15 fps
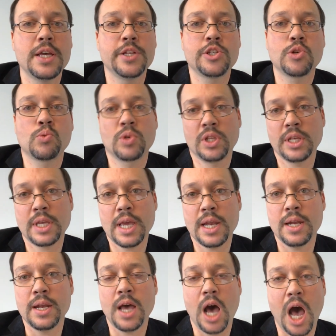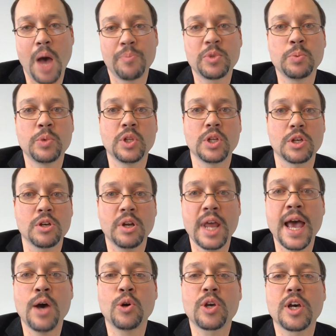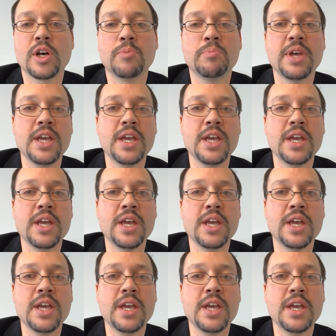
to really get an optimal, a good outcome.